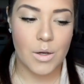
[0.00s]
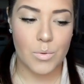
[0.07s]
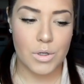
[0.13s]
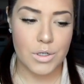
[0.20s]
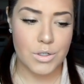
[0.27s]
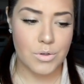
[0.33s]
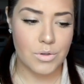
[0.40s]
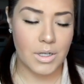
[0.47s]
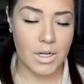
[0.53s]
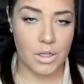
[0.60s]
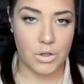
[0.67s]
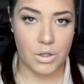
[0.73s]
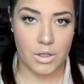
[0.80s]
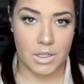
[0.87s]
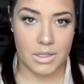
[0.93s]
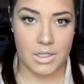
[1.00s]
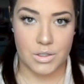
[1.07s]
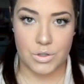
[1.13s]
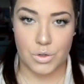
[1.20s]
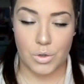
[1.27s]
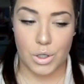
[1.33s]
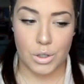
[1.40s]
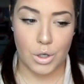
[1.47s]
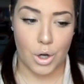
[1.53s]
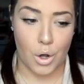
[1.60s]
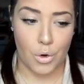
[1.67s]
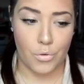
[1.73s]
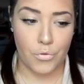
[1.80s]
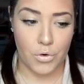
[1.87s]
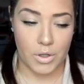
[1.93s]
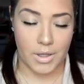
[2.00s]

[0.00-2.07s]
when you do like a look like this, you can go for